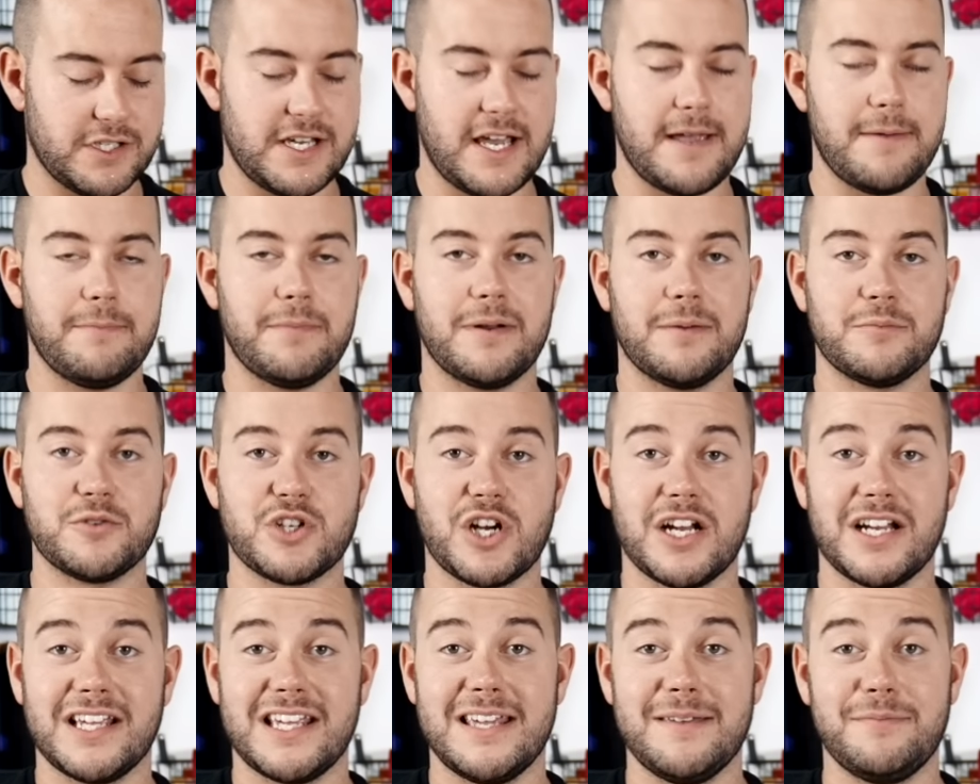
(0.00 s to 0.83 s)
tape, but I'm
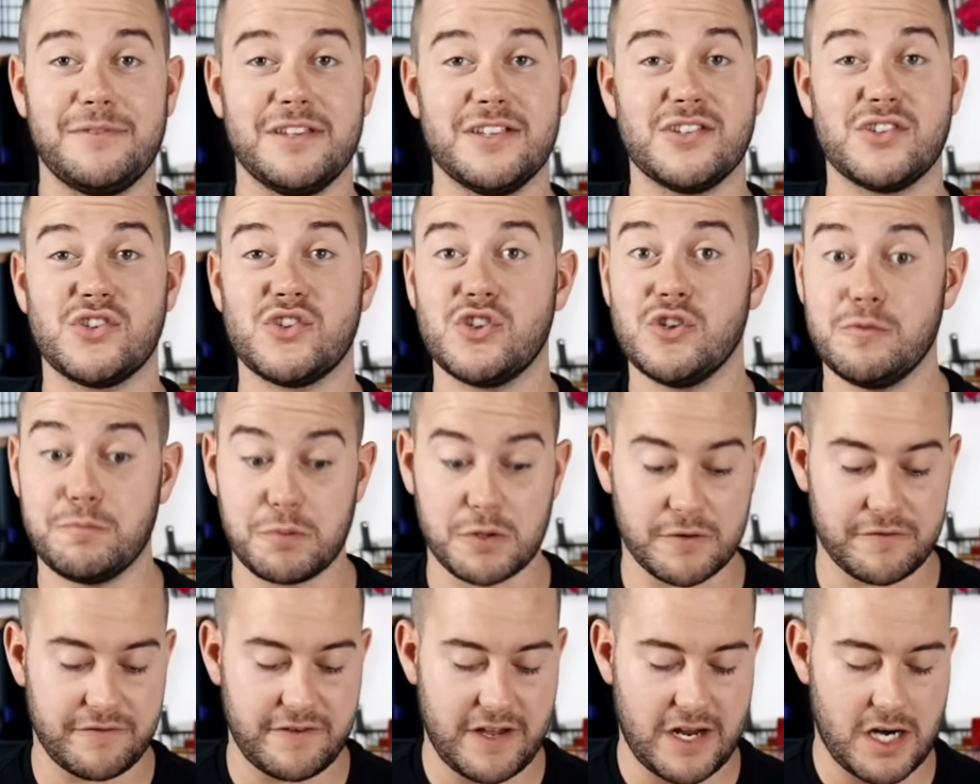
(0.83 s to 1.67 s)
trying to keep this super
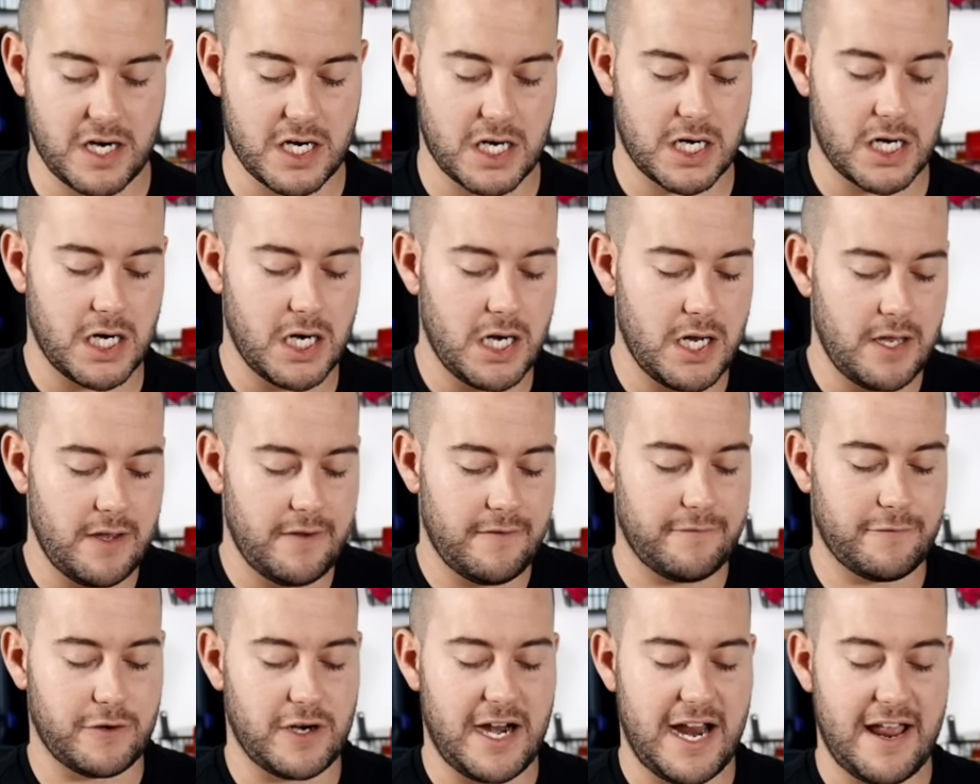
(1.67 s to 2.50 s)
fair
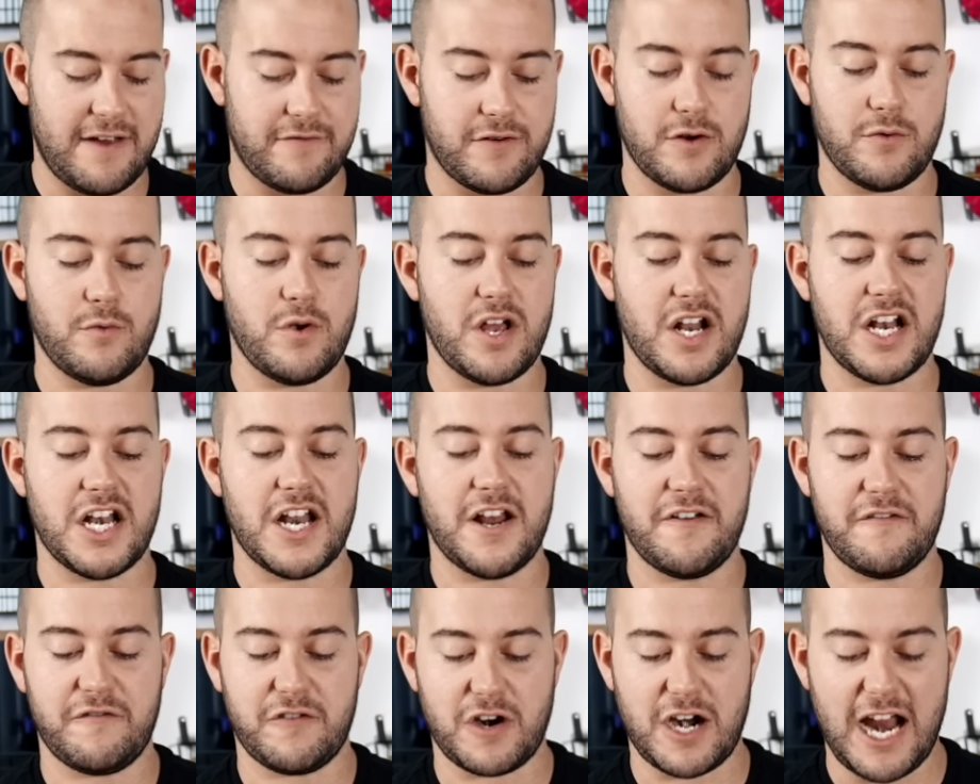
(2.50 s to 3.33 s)
for everyone,
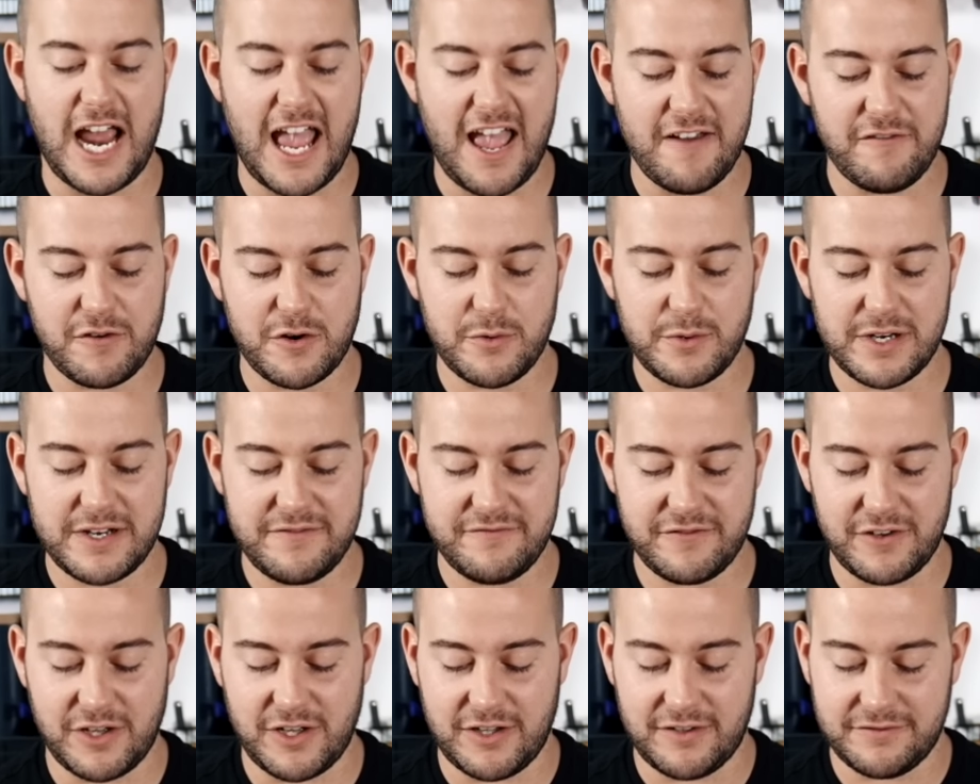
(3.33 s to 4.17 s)
for everyone
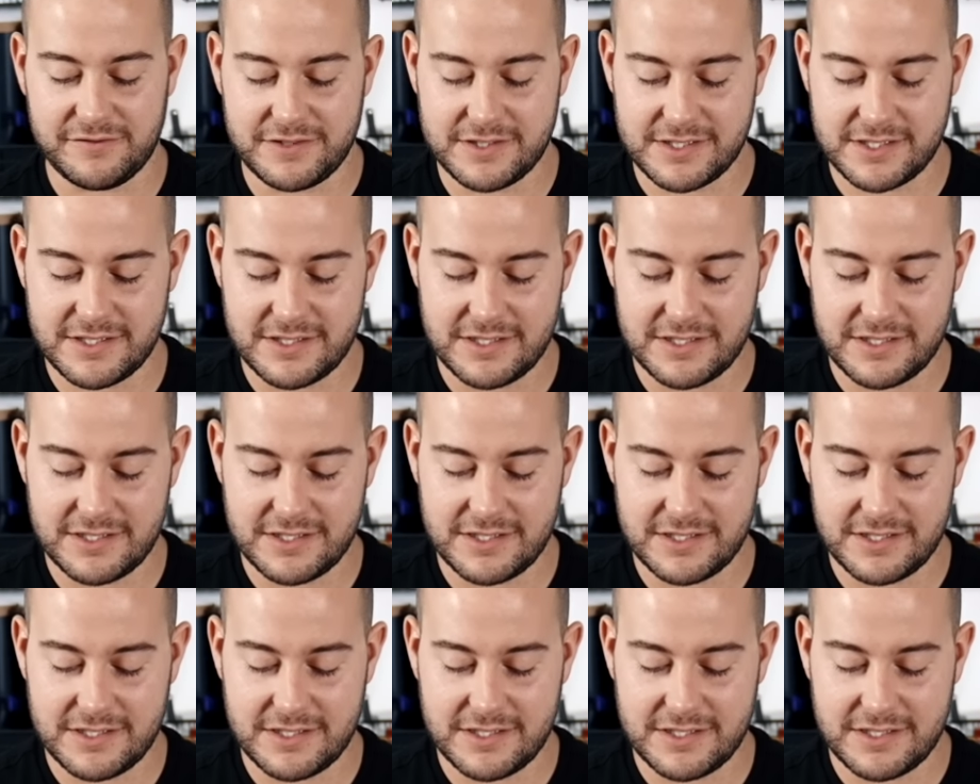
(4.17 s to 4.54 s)
involved.